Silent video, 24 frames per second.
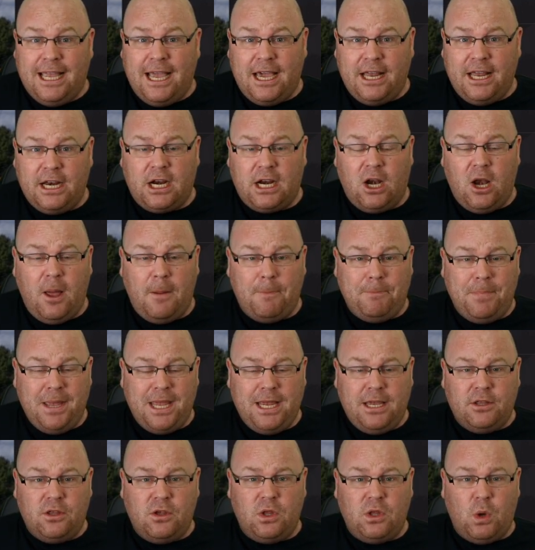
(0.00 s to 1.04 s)
at a club
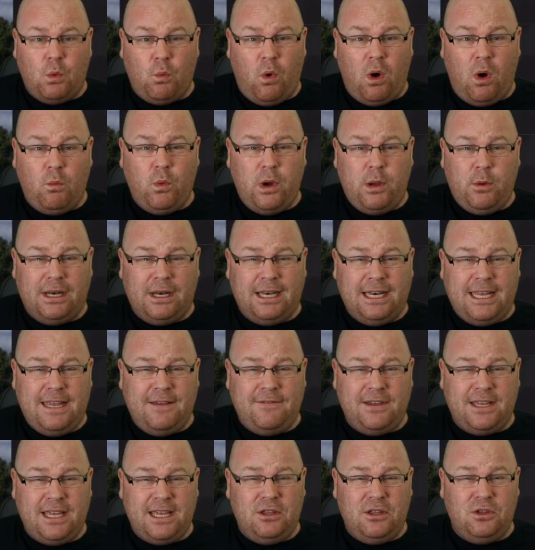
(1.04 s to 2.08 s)
bigger than the one we were
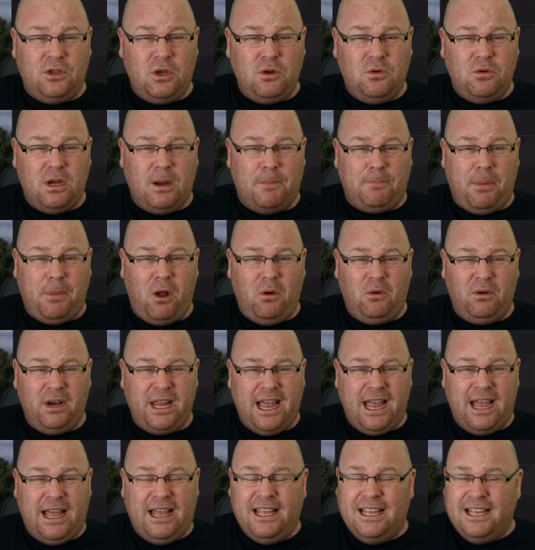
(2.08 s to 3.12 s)
leaving in
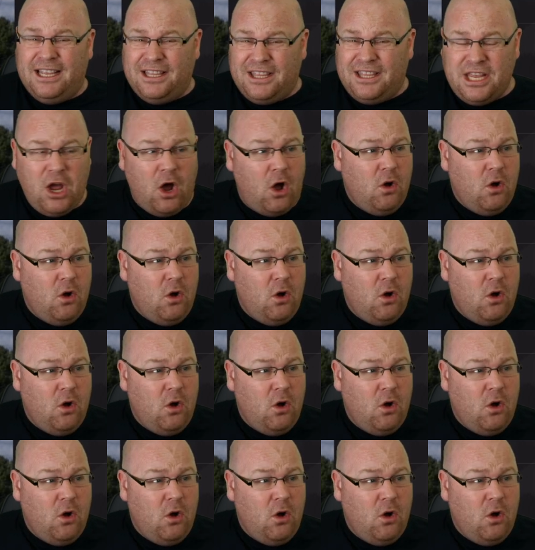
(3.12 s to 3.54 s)
Dugopolia. The